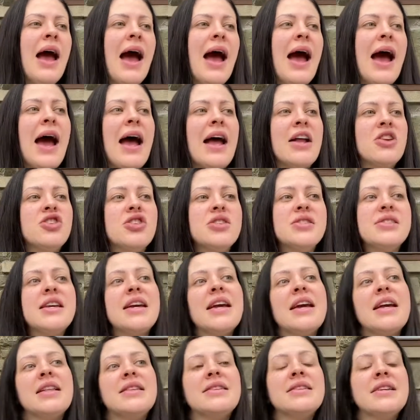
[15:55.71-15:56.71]
And she
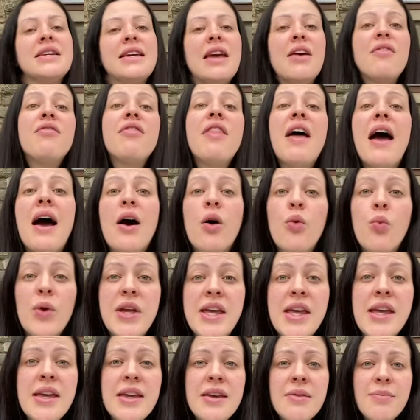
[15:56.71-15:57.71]
said, give that a
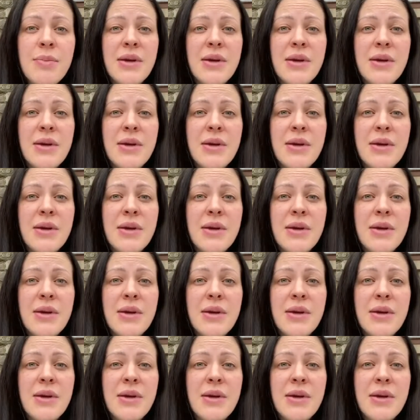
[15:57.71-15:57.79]
week,